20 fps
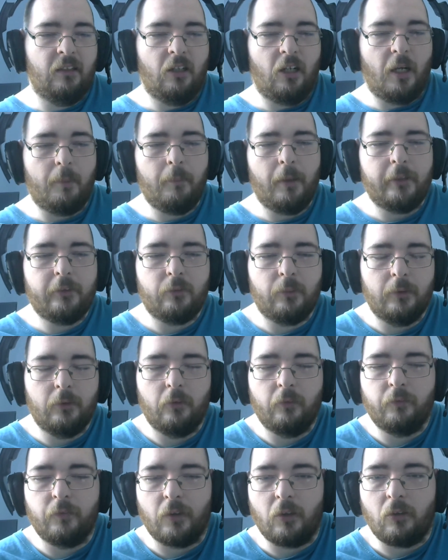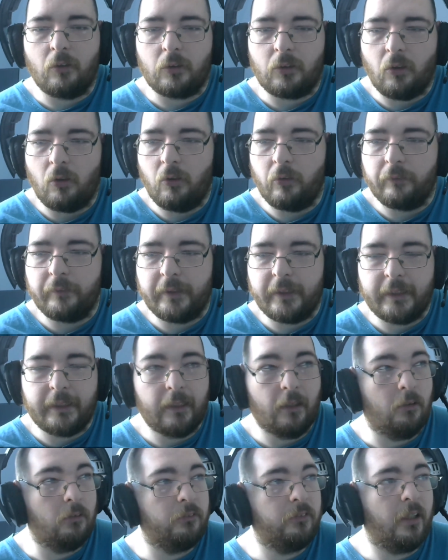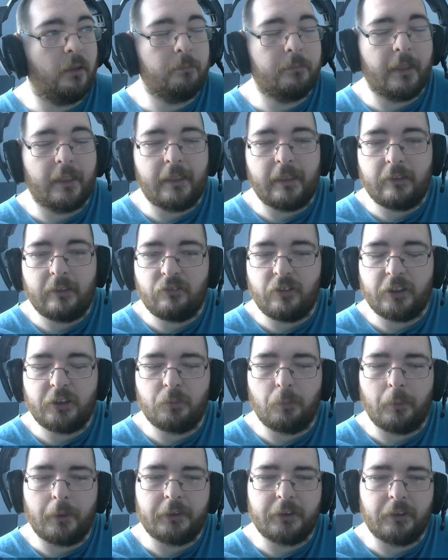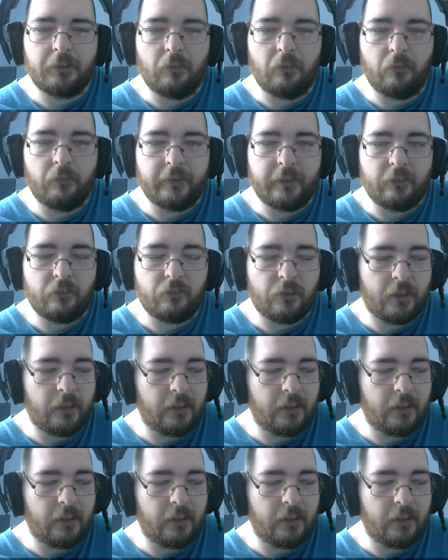I might do a little vlog on the current updated situation on this